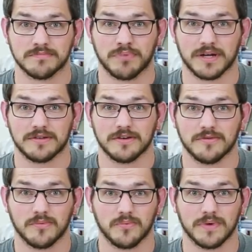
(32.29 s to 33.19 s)
But
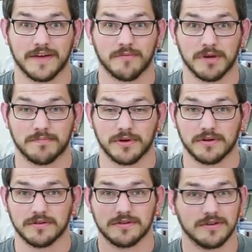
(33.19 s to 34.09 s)
we have a big
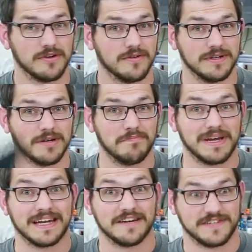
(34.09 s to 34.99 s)
printer, we need a
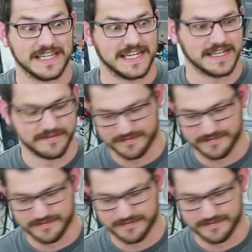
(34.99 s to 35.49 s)
big knife to get in.